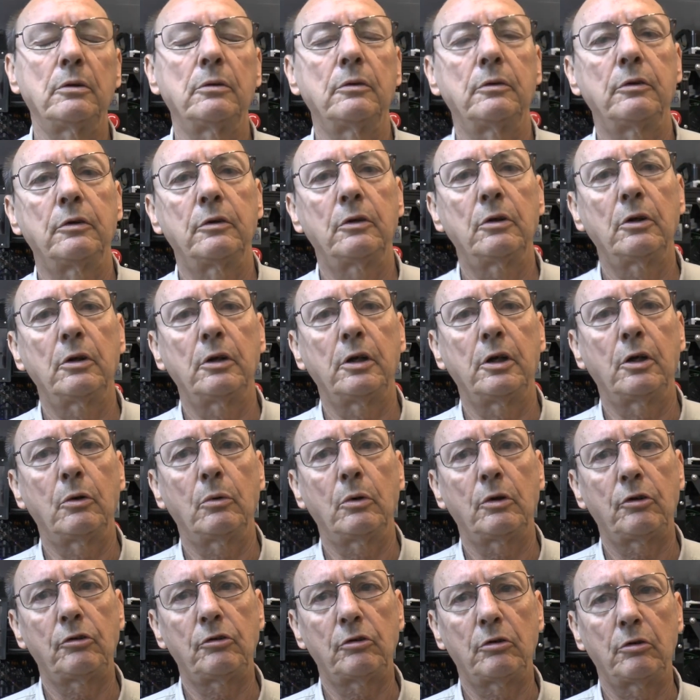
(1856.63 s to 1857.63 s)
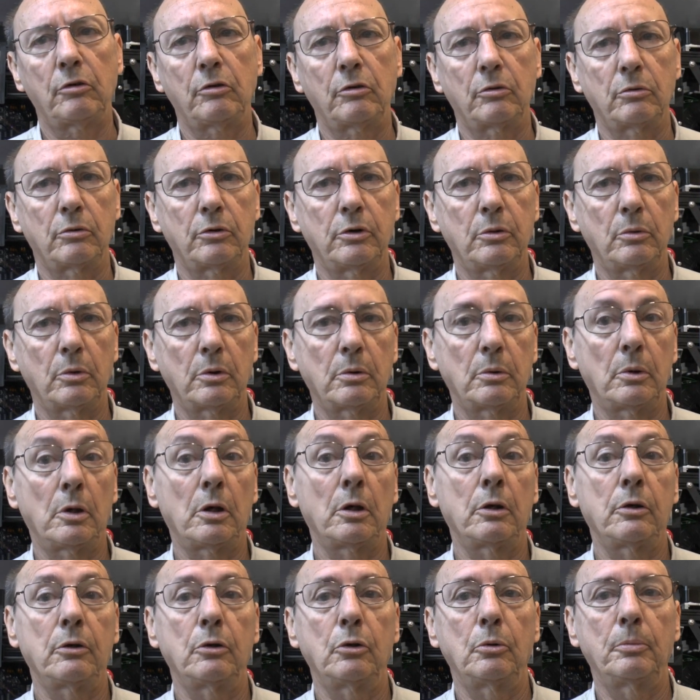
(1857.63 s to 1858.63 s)
or you've got any questions, or you want to
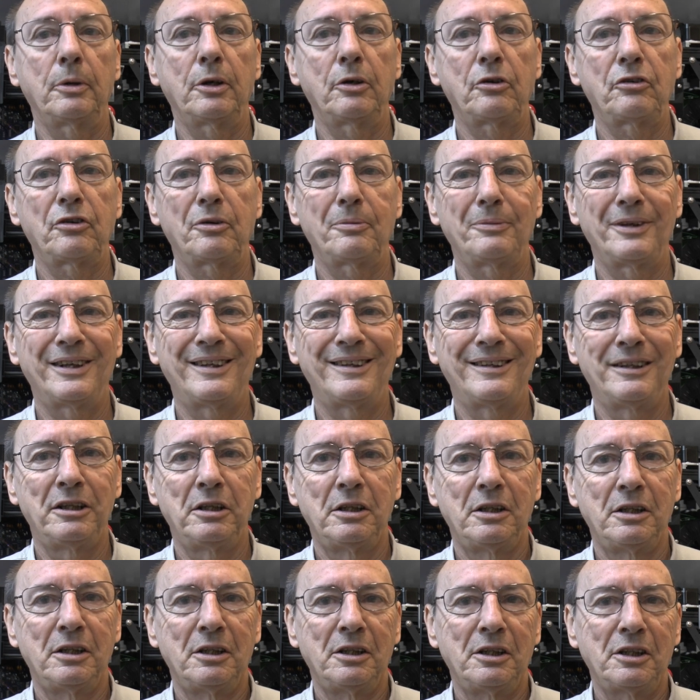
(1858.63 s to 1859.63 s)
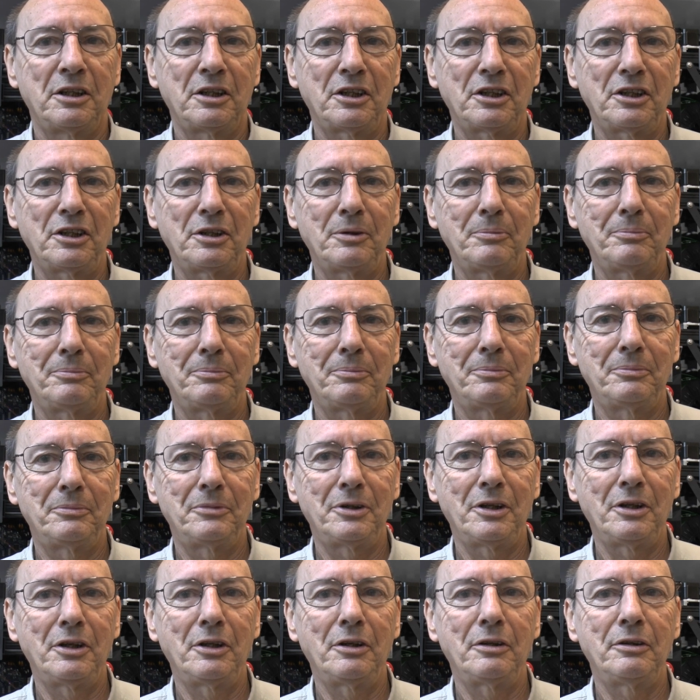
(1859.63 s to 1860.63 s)
argue about something,
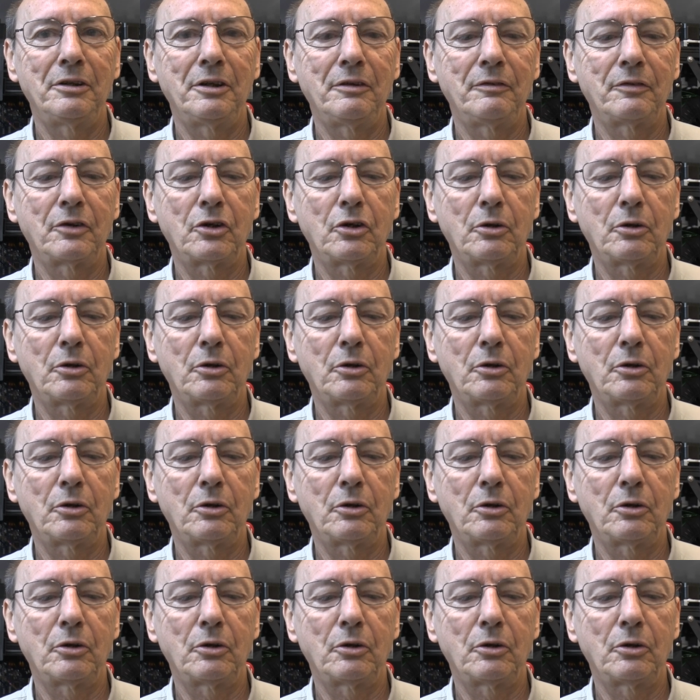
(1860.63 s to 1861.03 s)
leave a